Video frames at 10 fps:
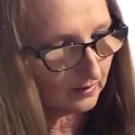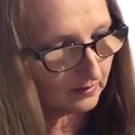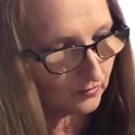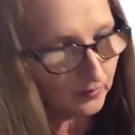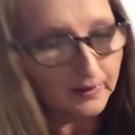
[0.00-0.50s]

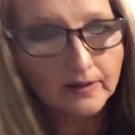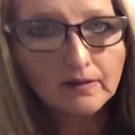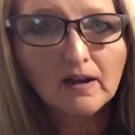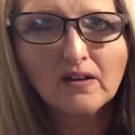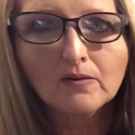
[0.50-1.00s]
This one here,
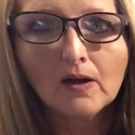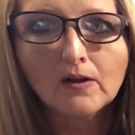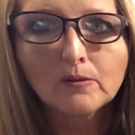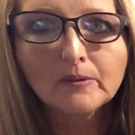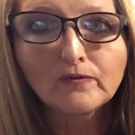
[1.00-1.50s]
I don't know how
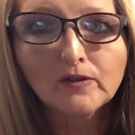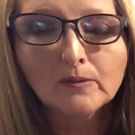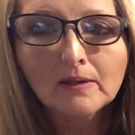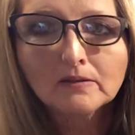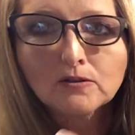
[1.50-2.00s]
you'll feel
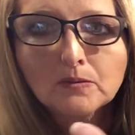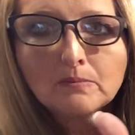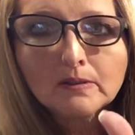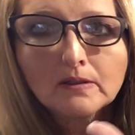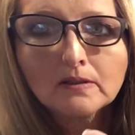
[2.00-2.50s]
about this one,
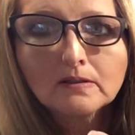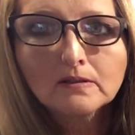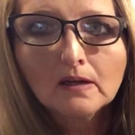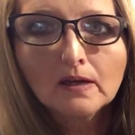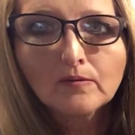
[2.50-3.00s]
but it's
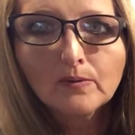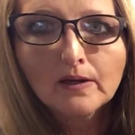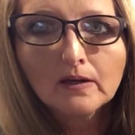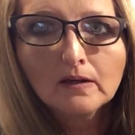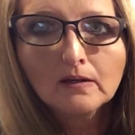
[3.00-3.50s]
kind of
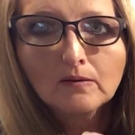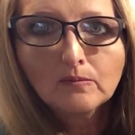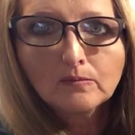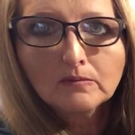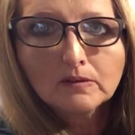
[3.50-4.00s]
red,
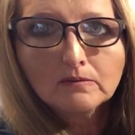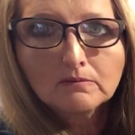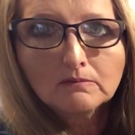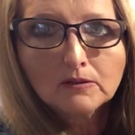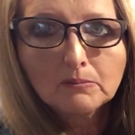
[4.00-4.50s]

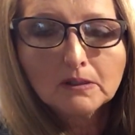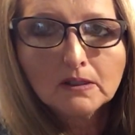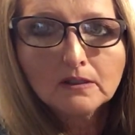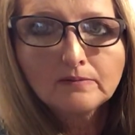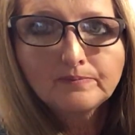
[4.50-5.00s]
a little
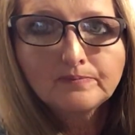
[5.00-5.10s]
blood.